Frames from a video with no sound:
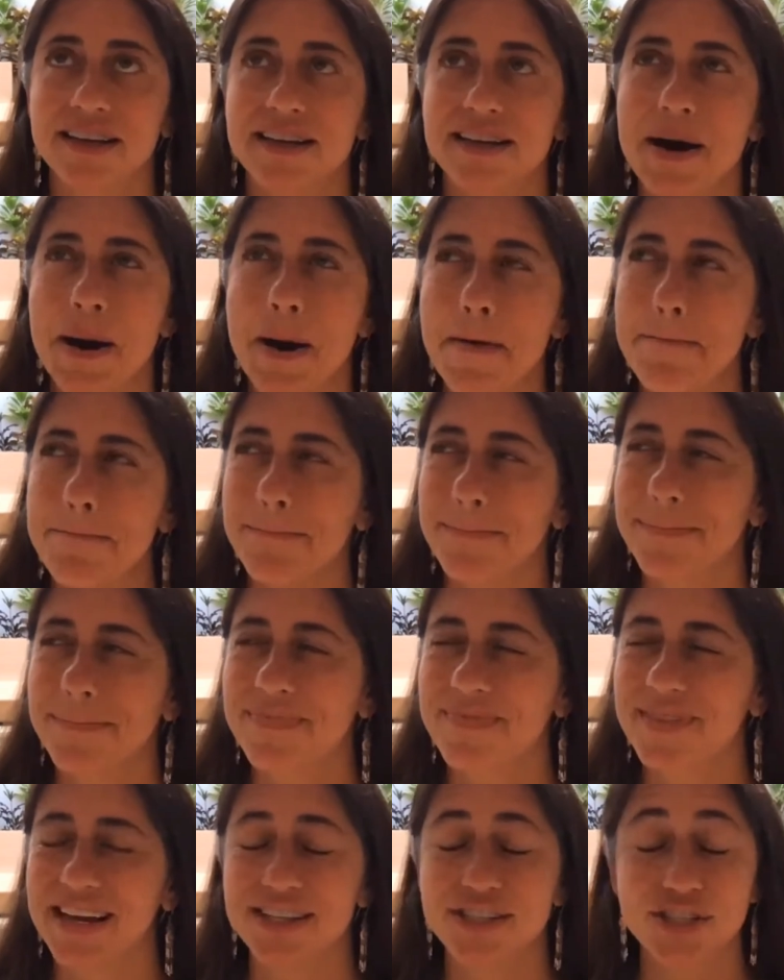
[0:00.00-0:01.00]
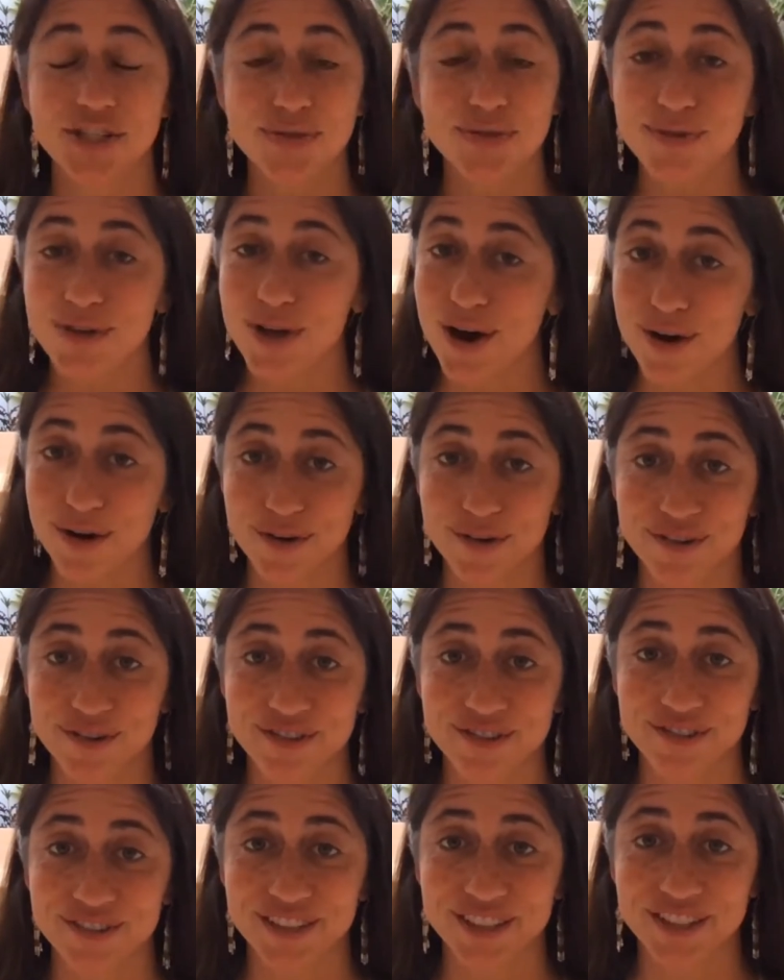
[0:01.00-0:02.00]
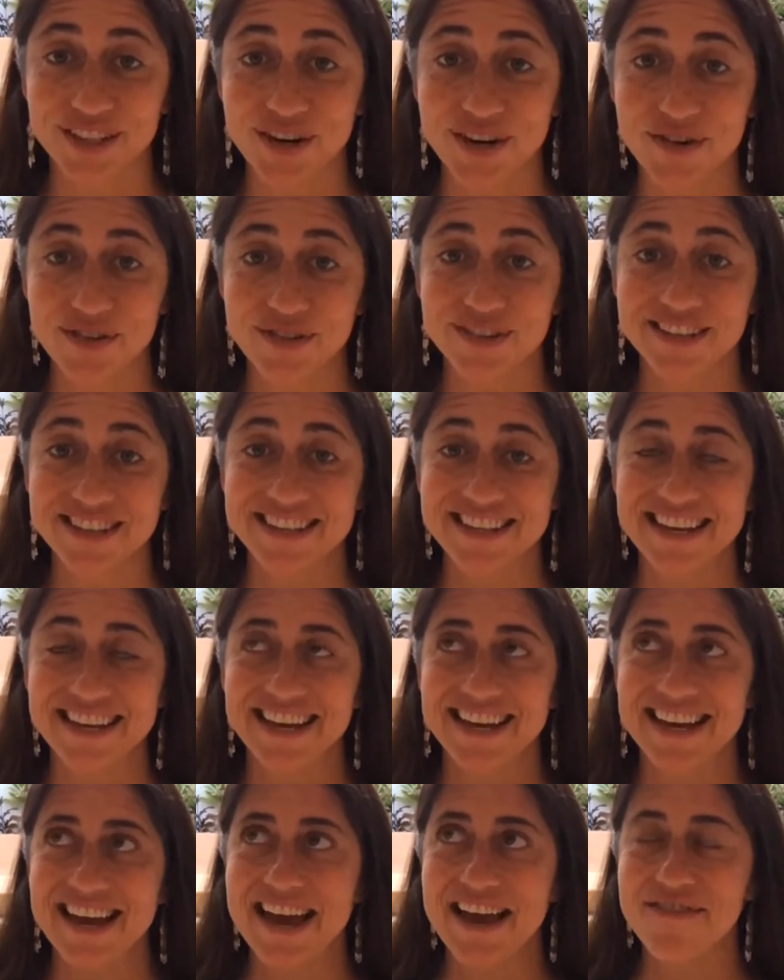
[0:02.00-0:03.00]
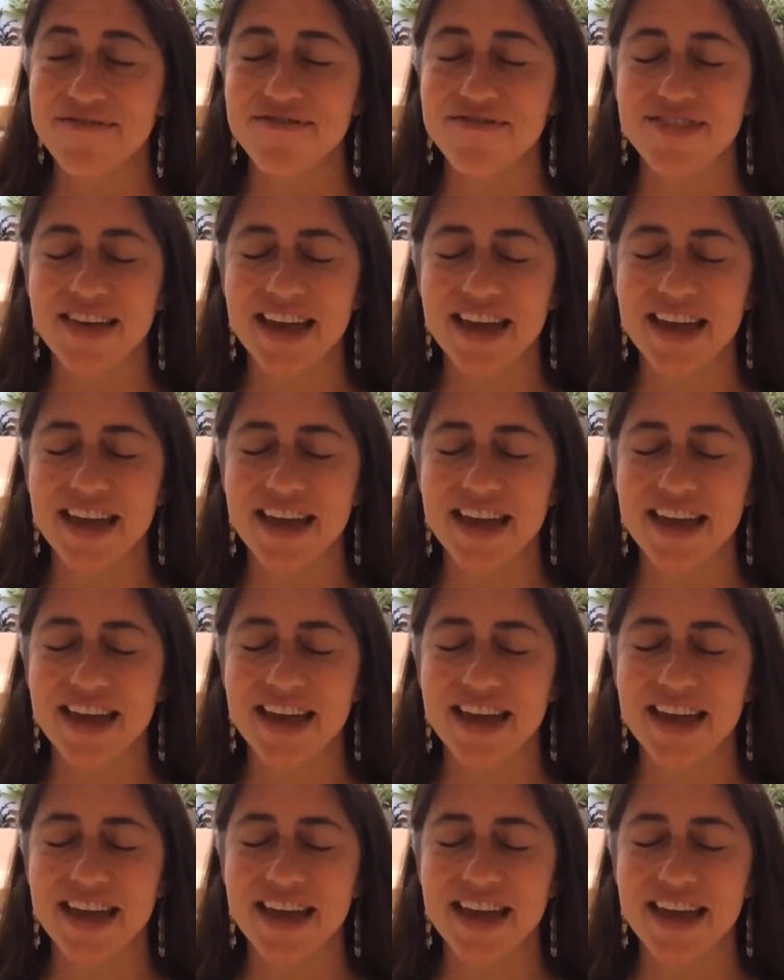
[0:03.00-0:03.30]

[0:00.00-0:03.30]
as you know, if